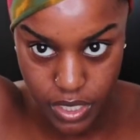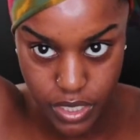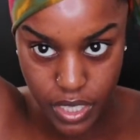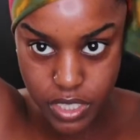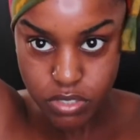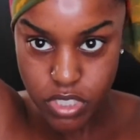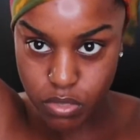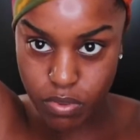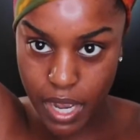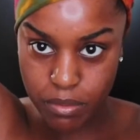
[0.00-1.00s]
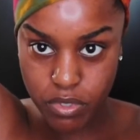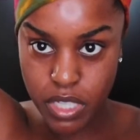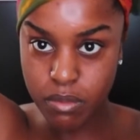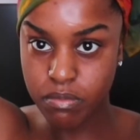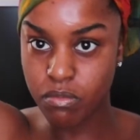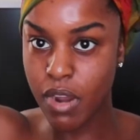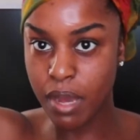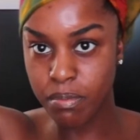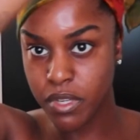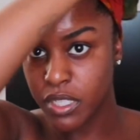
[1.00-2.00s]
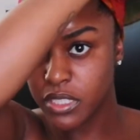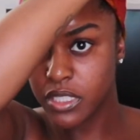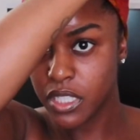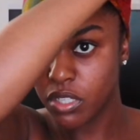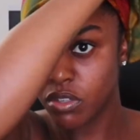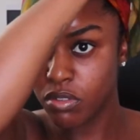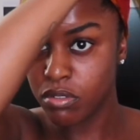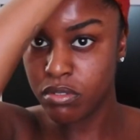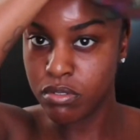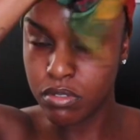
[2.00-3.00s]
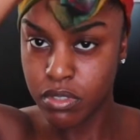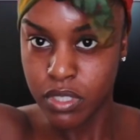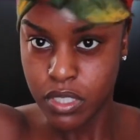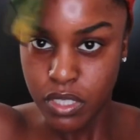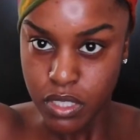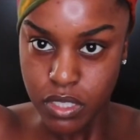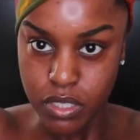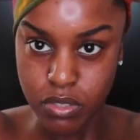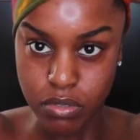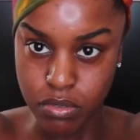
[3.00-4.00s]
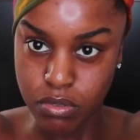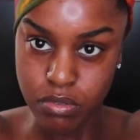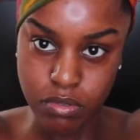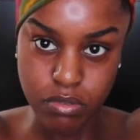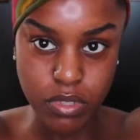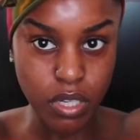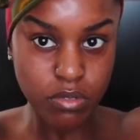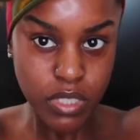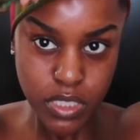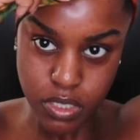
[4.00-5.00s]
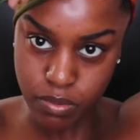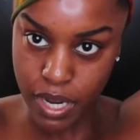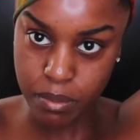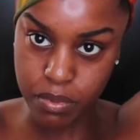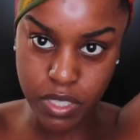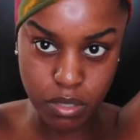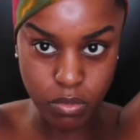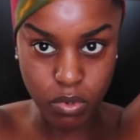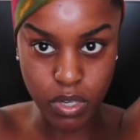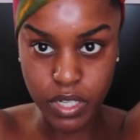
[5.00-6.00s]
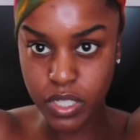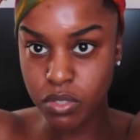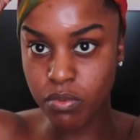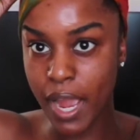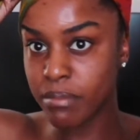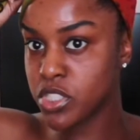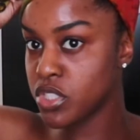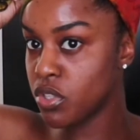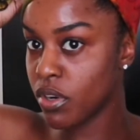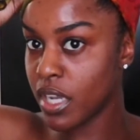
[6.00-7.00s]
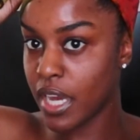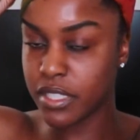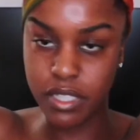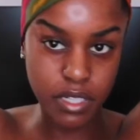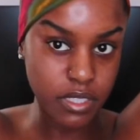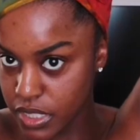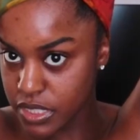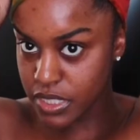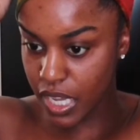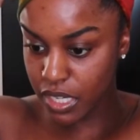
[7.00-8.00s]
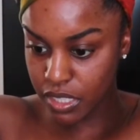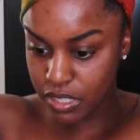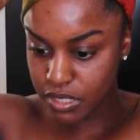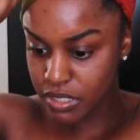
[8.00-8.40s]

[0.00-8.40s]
yeah, you just wrap, you keep wrapping until you don't need to wrap anymore, and you wrap to your liking. It's not a